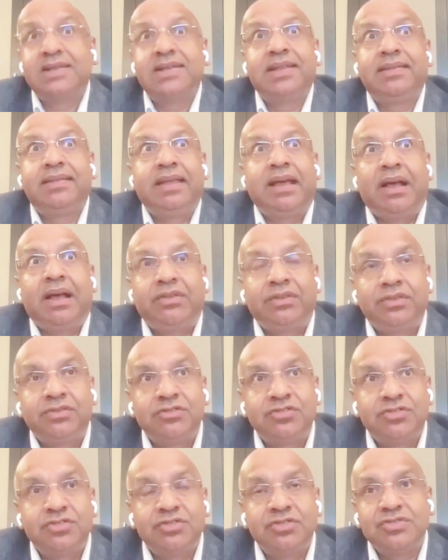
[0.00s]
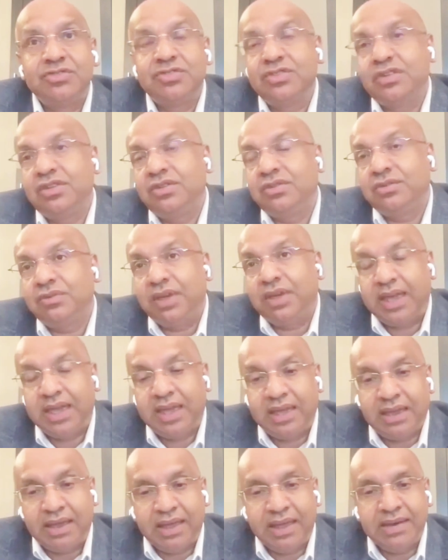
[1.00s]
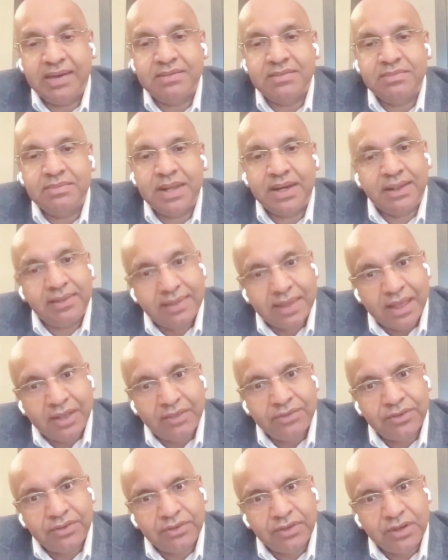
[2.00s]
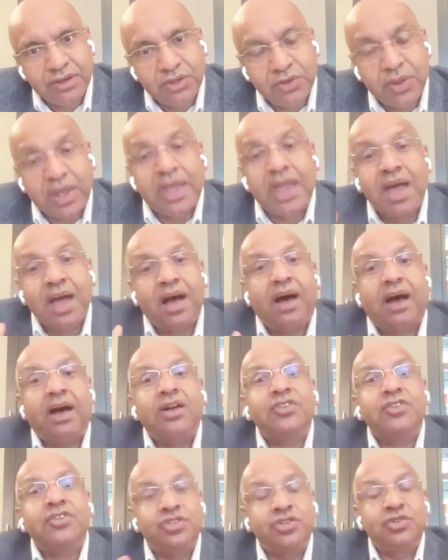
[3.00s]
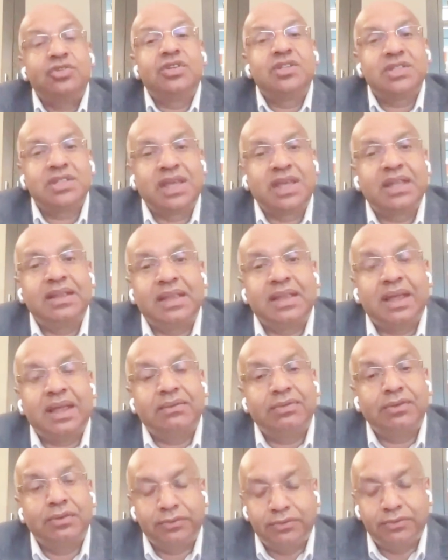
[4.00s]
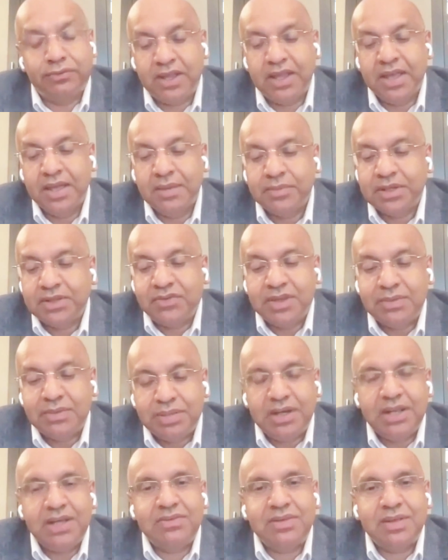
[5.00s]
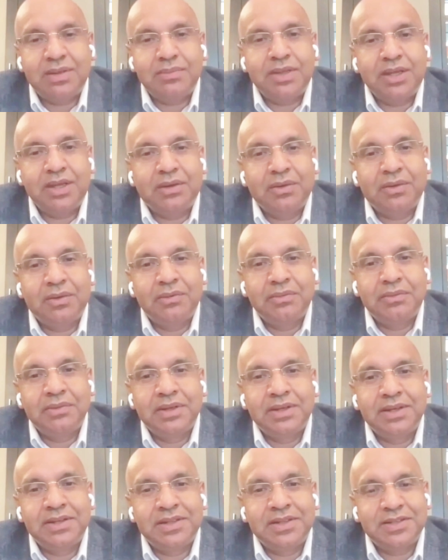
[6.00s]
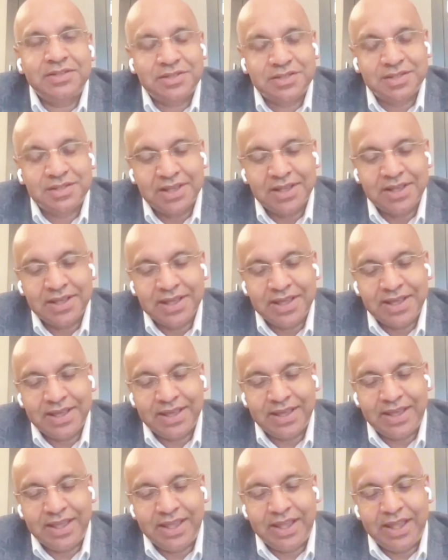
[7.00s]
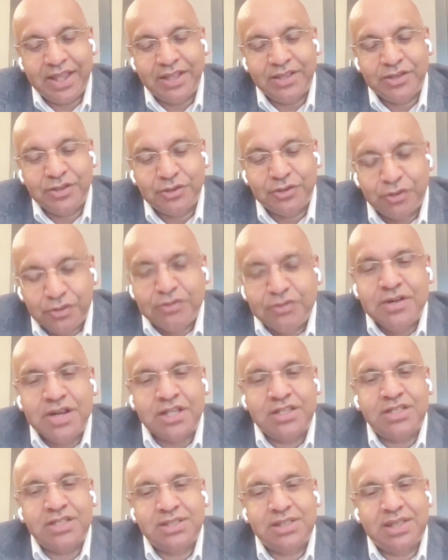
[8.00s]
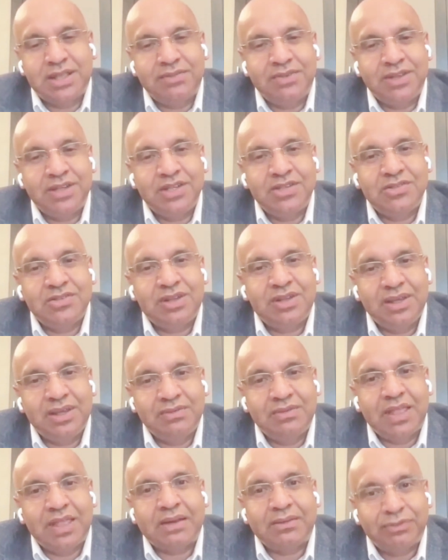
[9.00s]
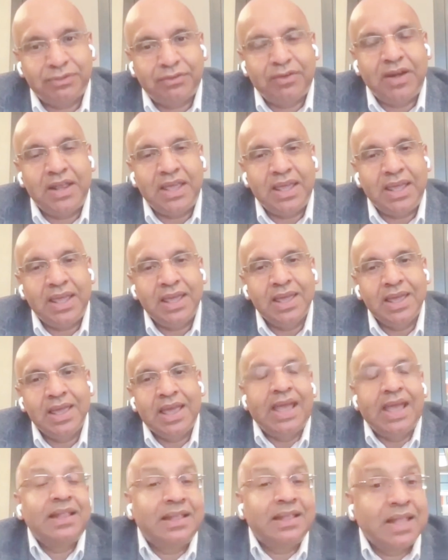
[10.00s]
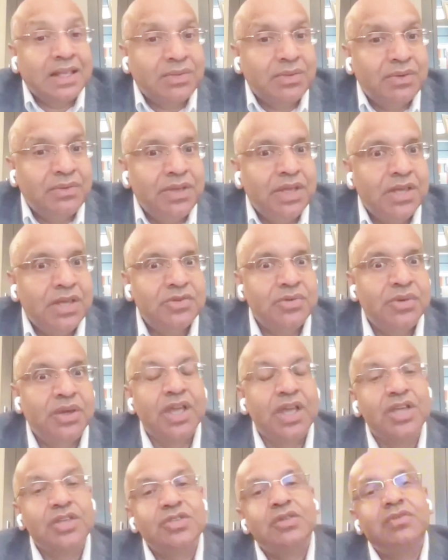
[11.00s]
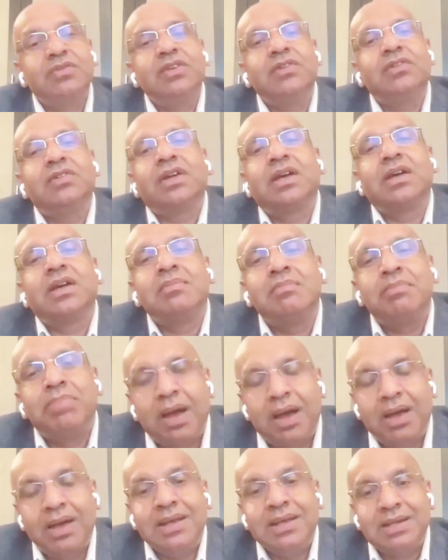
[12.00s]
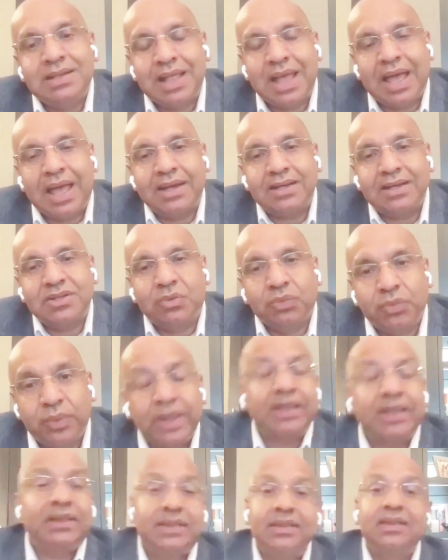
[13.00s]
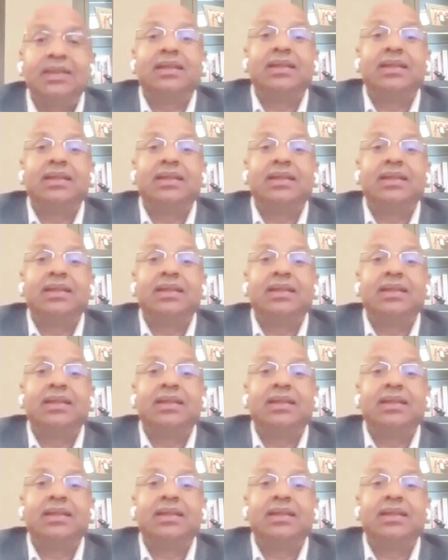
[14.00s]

10,000 students in the UK and many thousands in UA. Our students get that for free because we believe something called it's in goodness that we need to keep that free. And then that's what we are doing. So we combined that with